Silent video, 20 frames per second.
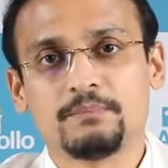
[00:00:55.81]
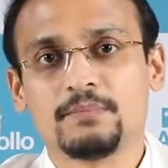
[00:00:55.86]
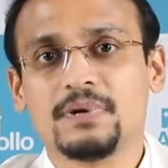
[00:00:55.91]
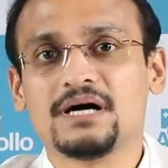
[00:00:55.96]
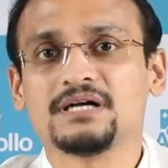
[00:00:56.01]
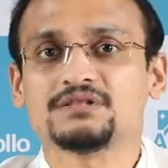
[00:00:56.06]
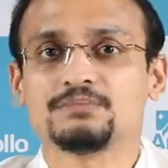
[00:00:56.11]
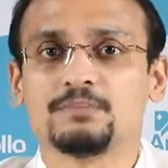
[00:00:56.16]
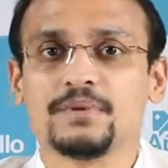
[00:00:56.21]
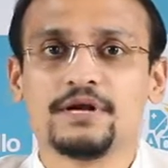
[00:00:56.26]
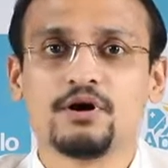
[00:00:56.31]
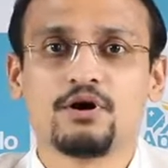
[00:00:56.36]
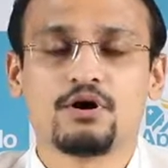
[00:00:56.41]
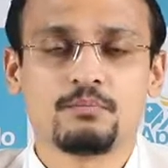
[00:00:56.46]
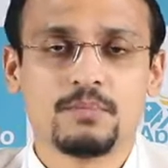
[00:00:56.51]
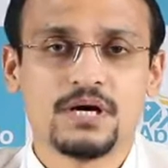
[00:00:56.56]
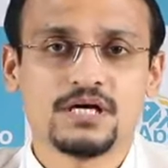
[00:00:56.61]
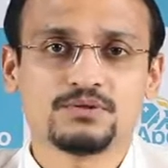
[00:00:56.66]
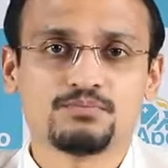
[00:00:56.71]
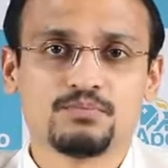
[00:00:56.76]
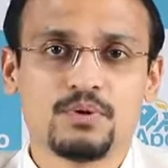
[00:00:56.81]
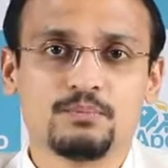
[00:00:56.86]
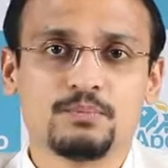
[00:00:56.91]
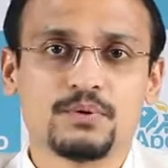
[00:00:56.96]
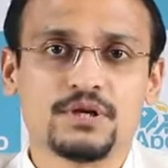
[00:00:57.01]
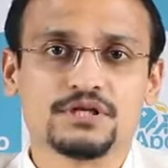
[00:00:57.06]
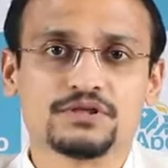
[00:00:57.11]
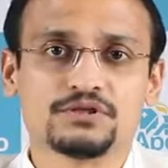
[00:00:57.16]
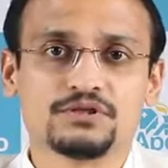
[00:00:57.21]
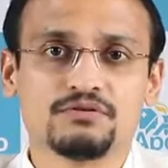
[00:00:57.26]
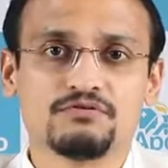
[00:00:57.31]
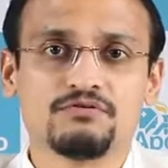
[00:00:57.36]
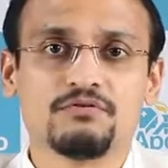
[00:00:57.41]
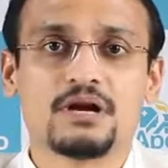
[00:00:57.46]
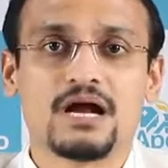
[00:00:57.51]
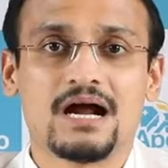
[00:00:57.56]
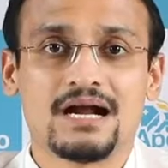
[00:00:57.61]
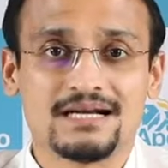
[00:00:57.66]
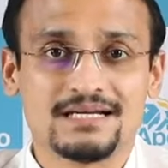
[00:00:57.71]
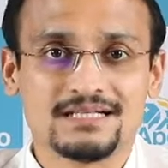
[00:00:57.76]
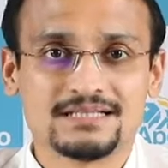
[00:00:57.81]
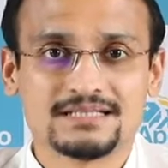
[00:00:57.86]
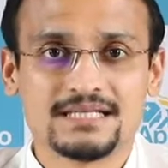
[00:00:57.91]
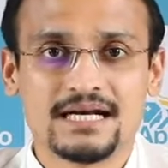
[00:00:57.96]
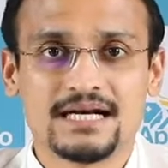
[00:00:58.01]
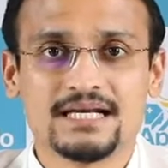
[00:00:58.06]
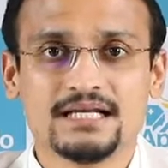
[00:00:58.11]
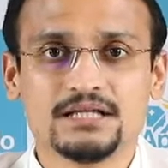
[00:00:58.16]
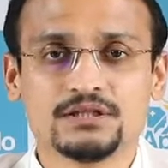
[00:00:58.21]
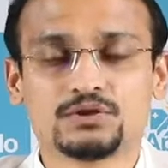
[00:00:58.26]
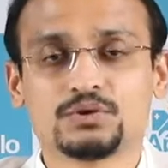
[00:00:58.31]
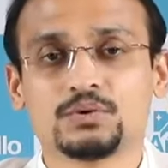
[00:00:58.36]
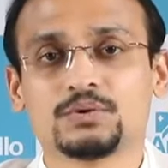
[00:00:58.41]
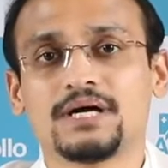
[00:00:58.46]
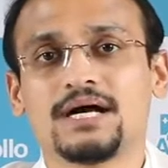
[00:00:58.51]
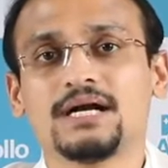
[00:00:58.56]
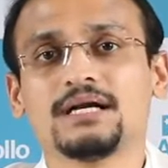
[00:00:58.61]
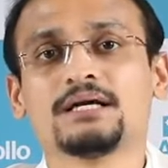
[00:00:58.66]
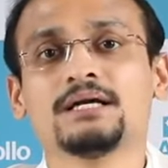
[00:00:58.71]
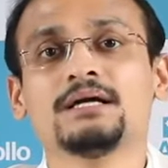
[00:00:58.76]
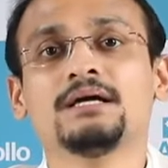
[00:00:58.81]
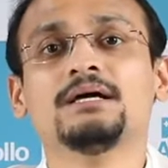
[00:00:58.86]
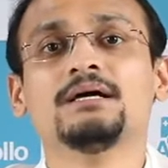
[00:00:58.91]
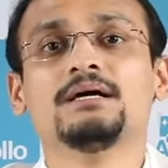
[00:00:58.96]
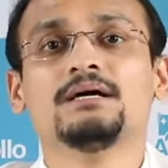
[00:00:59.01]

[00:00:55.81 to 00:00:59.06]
mass media or mass population for understanding so that